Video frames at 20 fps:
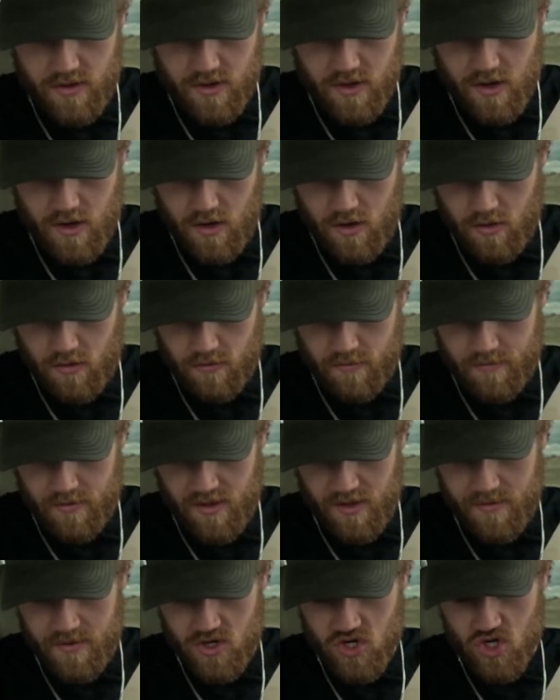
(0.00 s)
the codes, but
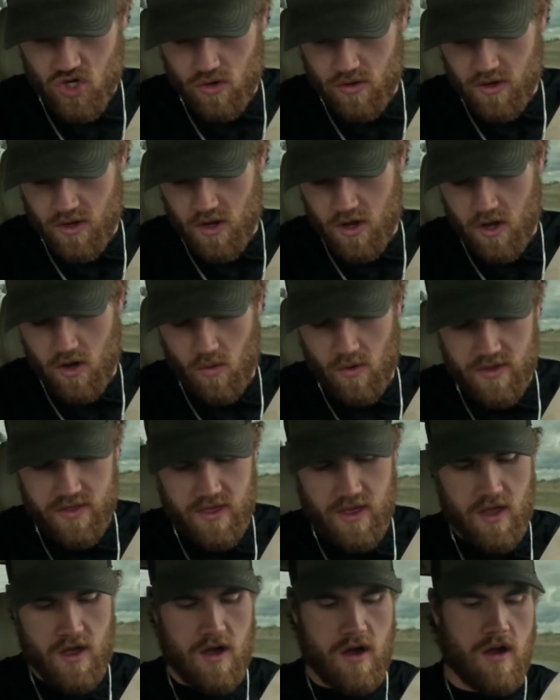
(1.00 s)
let me show you all what
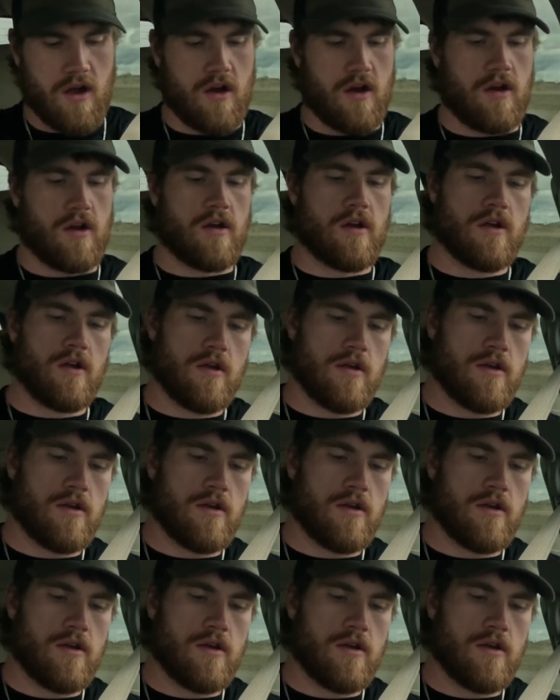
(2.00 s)
they are.